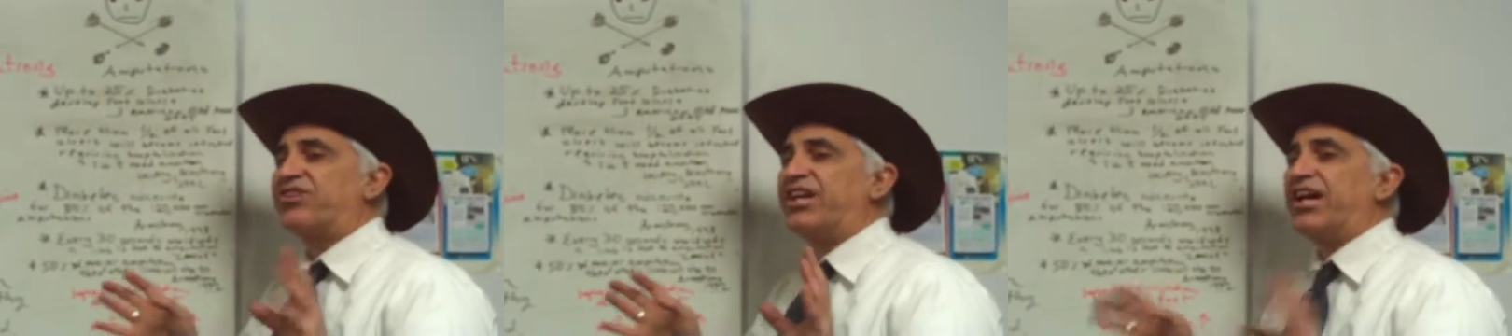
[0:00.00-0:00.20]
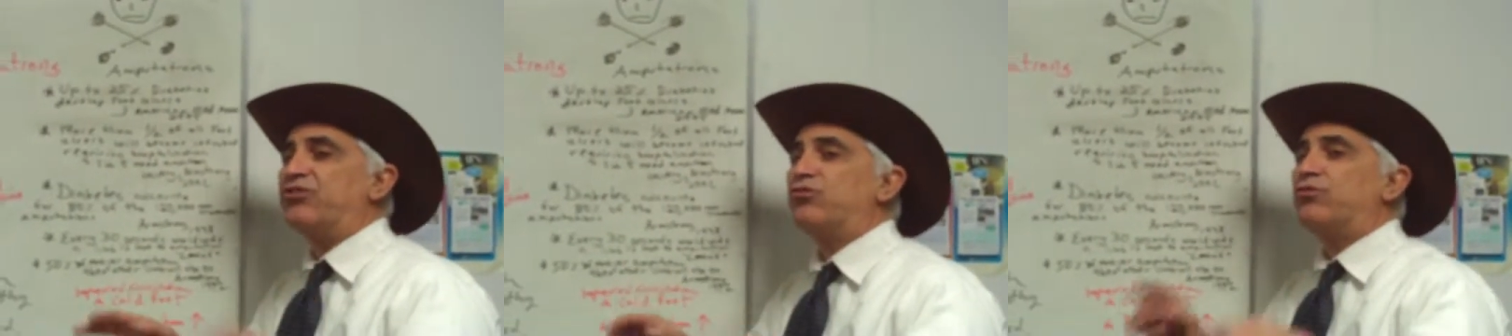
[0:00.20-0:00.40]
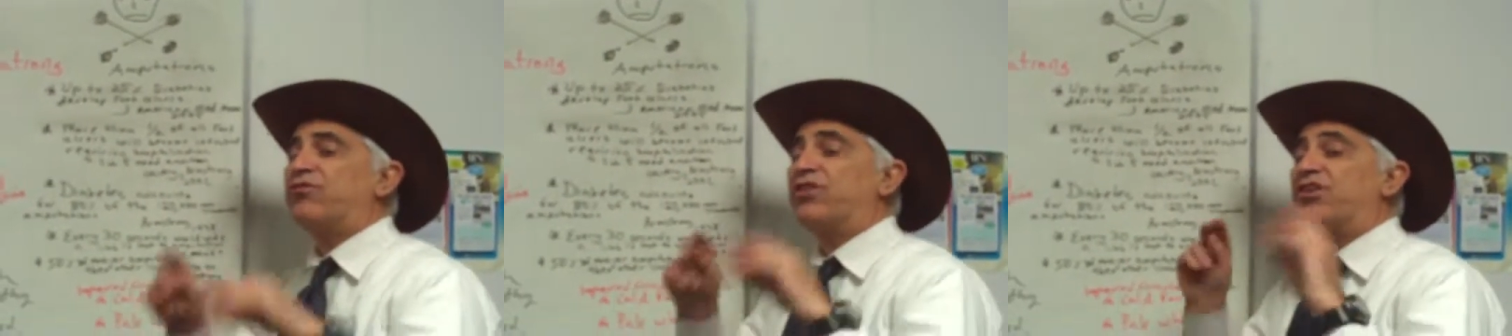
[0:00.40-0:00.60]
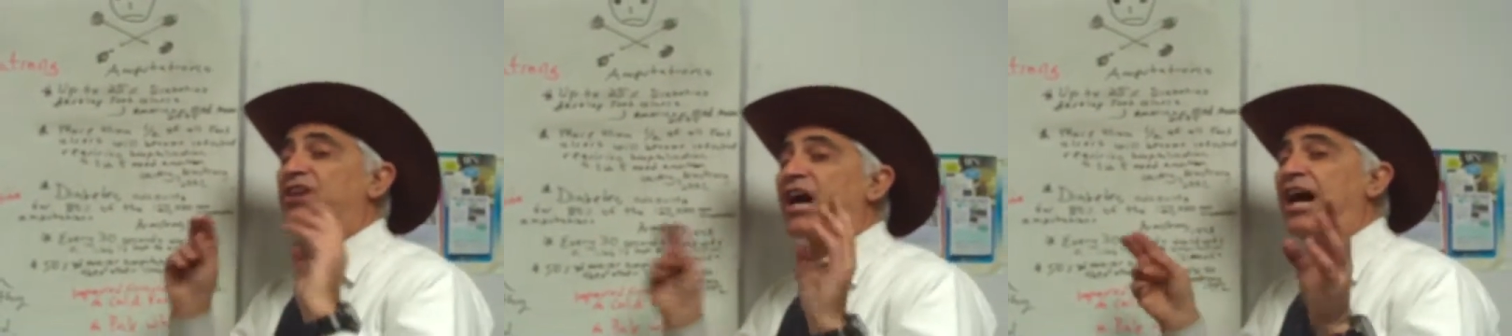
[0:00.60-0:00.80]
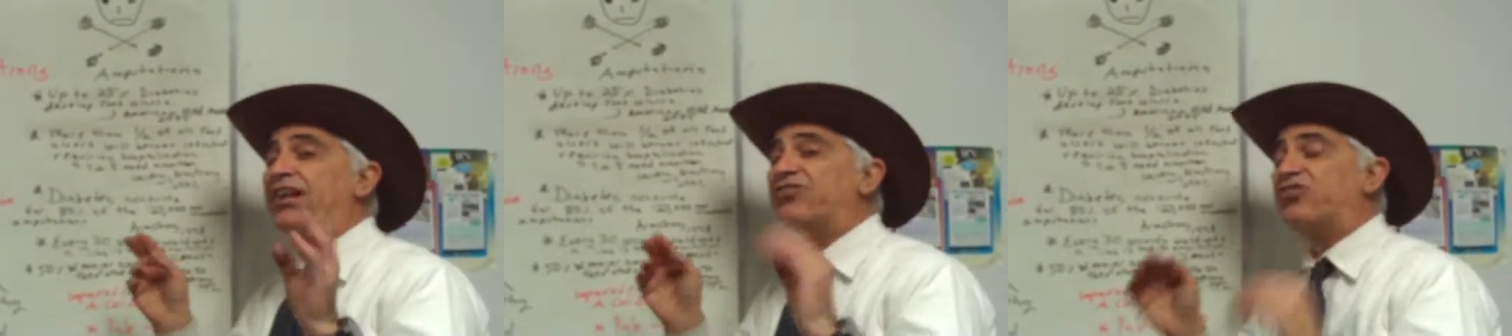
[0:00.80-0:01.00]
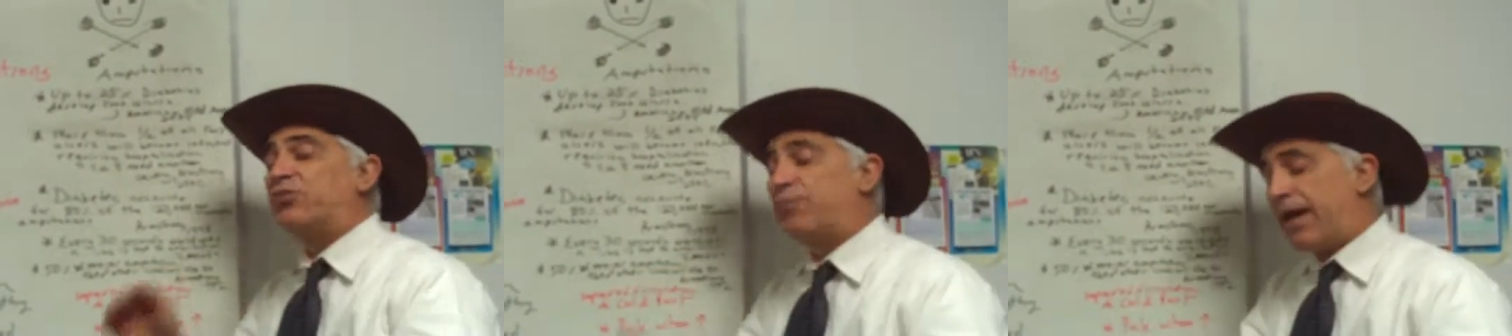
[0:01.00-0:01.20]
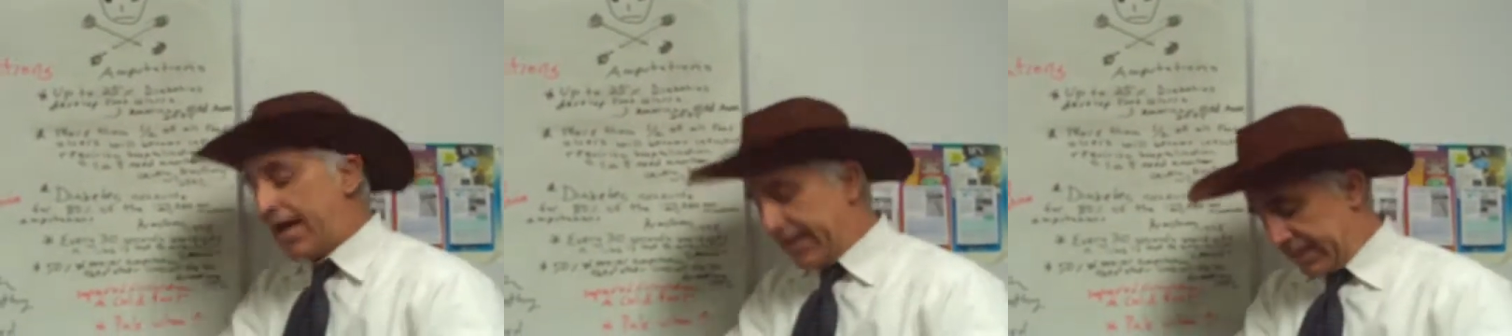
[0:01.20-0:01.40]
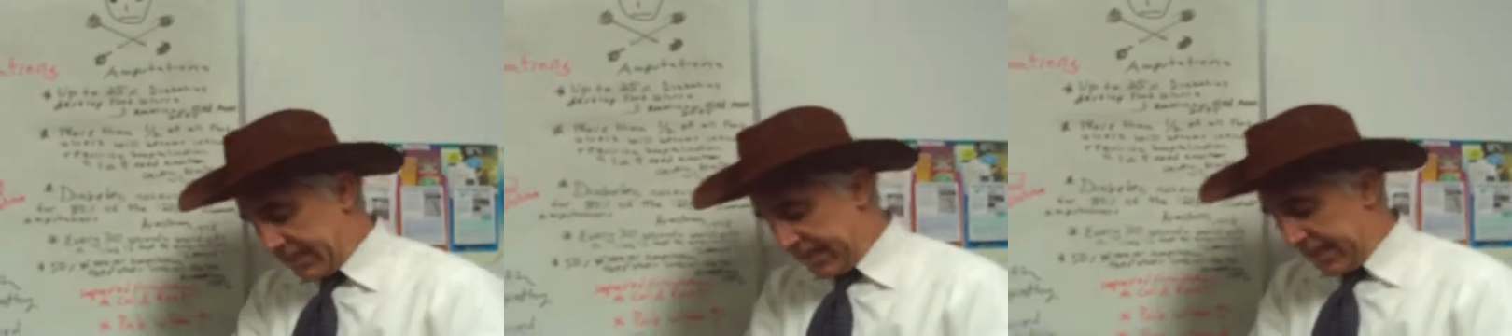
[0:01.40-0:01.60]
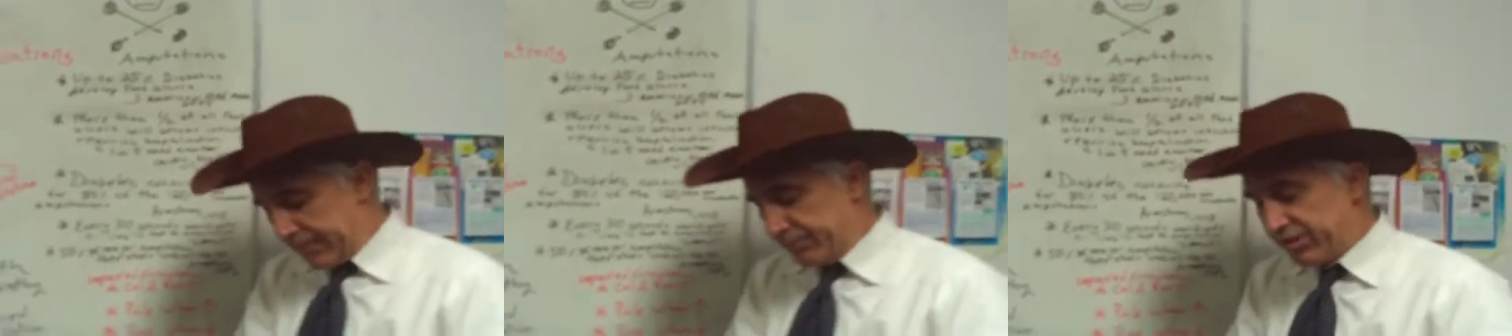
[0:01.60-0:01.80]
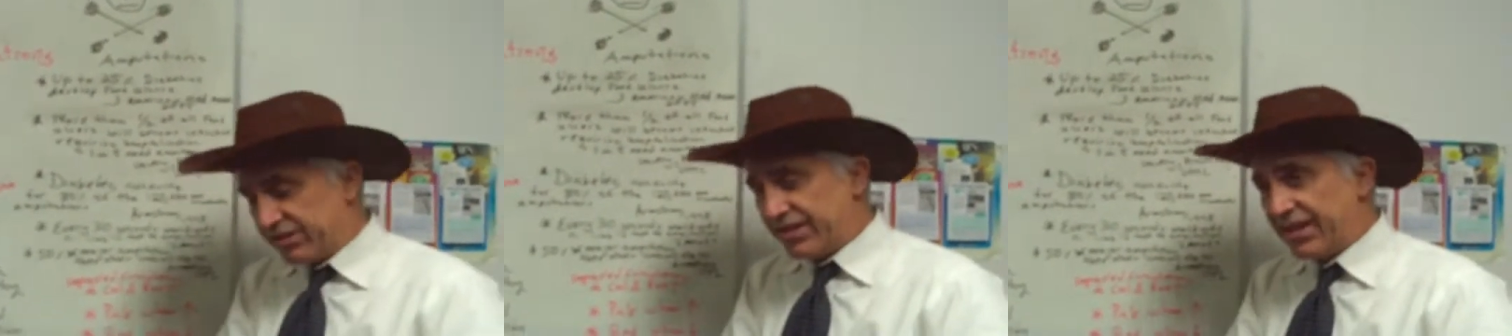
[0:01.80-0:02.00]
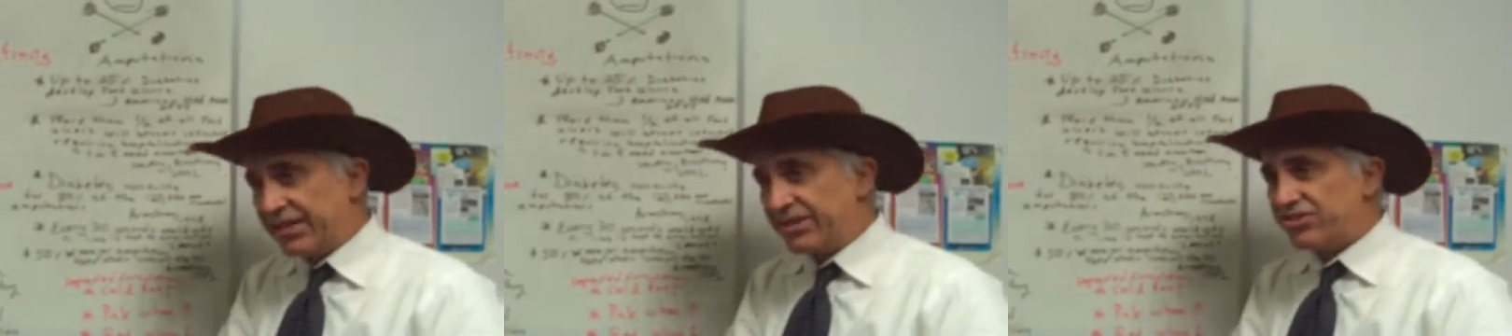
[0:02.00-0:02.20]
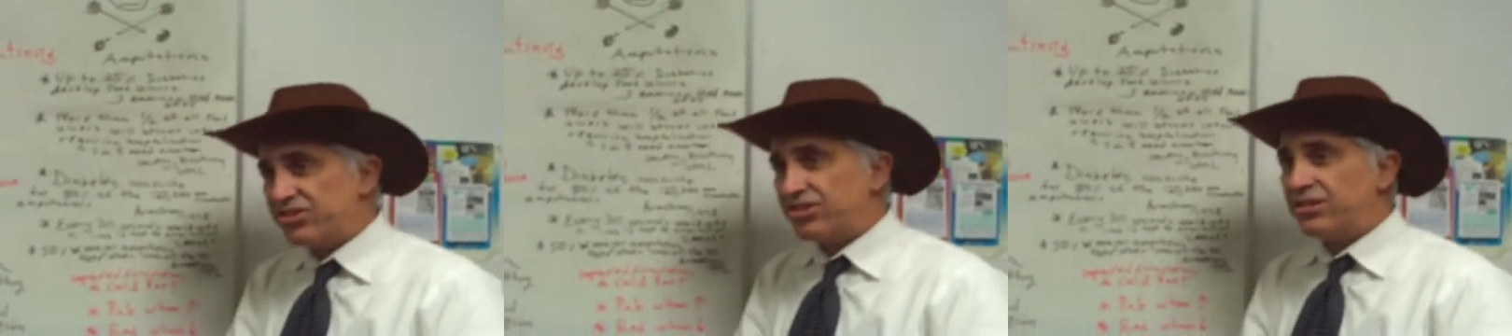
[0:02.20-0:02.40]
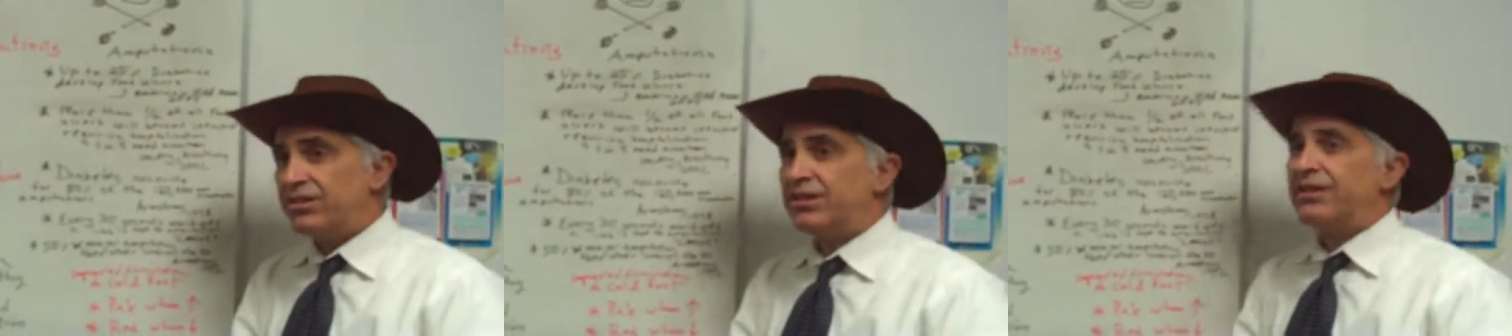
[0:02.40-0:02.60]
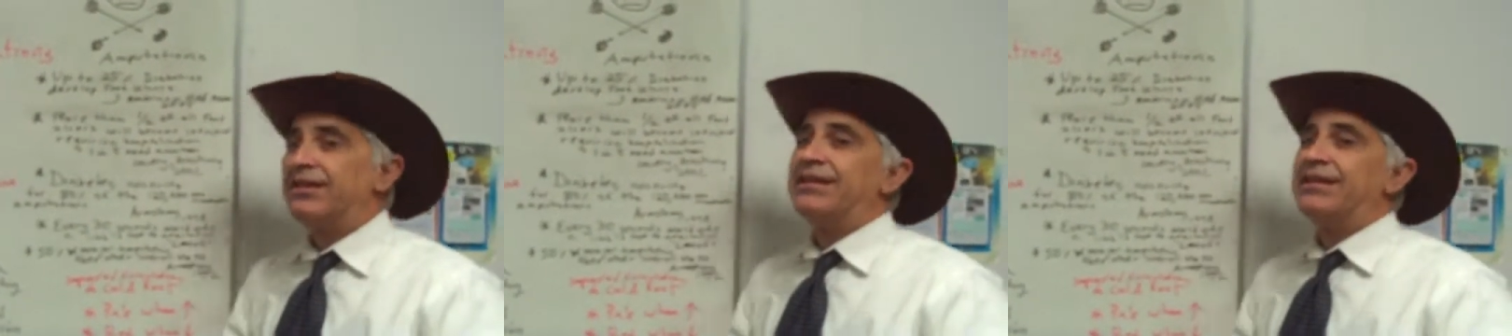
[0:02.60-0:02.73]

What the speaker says: scheduled for non-traumatic amputation,